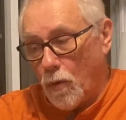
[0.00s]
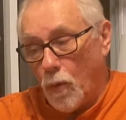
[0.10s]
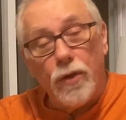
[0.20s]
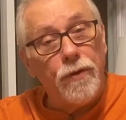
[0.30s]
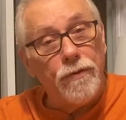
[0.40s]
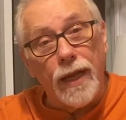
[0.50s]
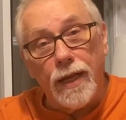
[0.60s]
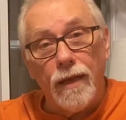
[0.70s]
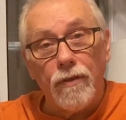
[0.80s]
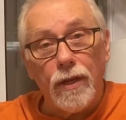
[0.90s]
Well, you've got
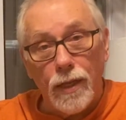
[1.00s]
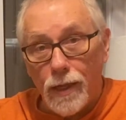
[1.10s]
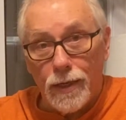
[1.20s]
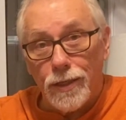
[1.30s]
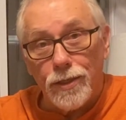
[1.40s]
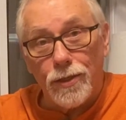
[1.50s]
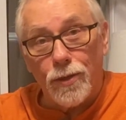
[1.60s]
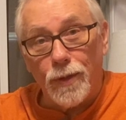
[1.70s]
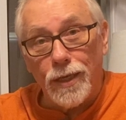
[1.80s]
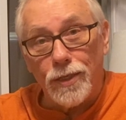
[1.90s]
to give it a little
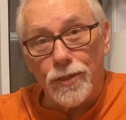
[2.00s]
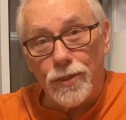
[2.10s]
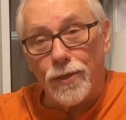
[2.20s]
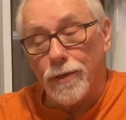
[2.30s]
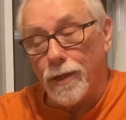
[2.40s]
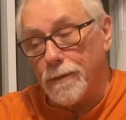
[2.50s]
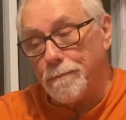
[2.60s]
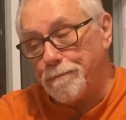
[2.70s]
consideration, certainly.